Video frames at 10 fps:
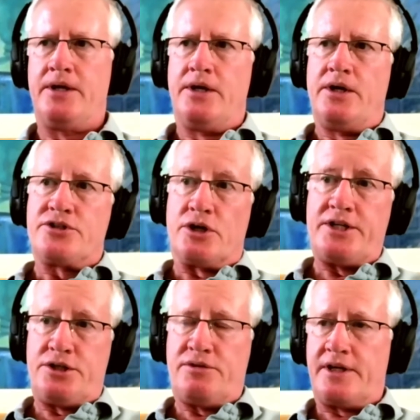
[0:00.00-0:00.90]
So I do
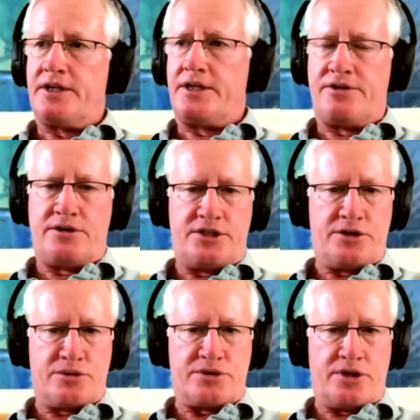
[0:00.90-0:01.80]
think that in 30 years or
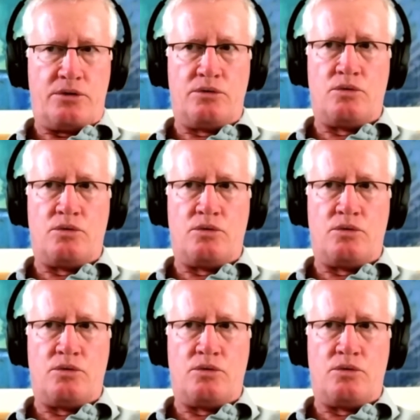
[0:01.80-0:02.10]
so,